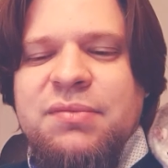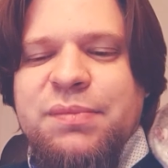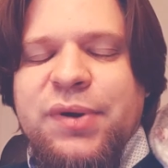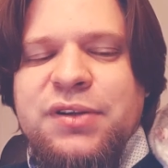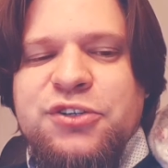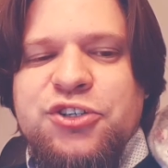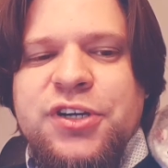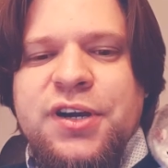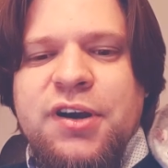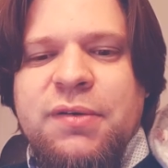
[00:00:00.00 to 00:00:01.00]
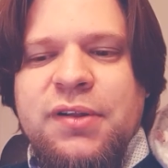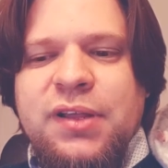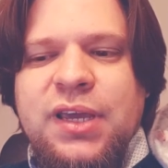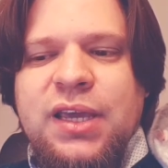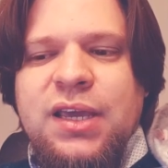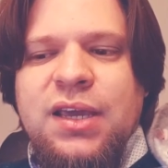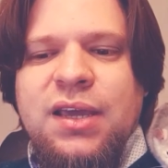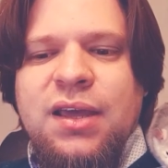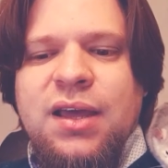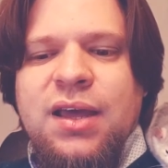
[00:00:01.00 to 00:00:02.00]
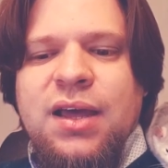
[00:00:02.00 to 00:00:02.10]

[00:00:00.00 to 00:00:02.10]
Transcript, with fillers: but generally,